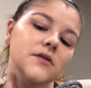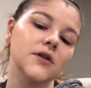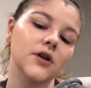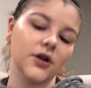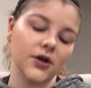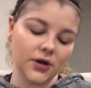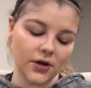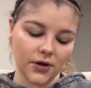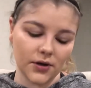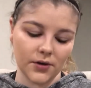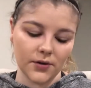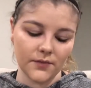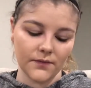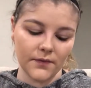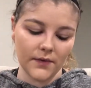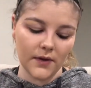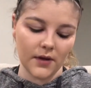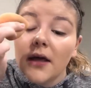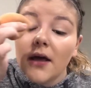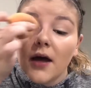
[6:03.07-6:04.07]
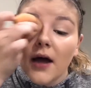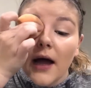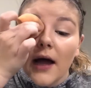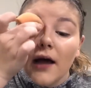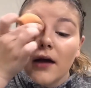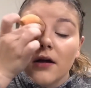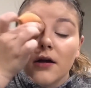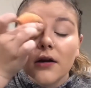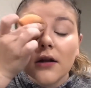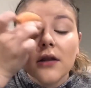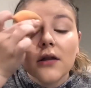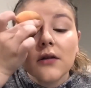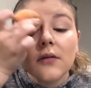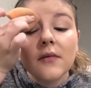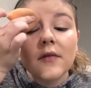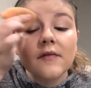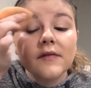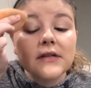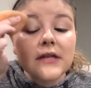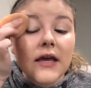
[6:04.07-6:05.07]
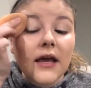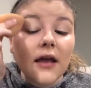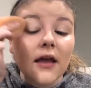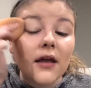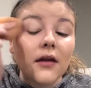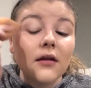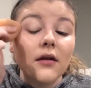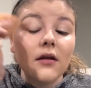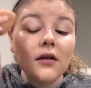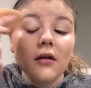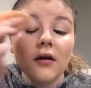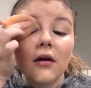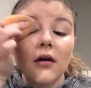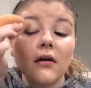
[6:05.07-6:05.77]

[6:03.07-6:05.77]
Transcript: has got to go. Yeah, I got a little bit of a tan.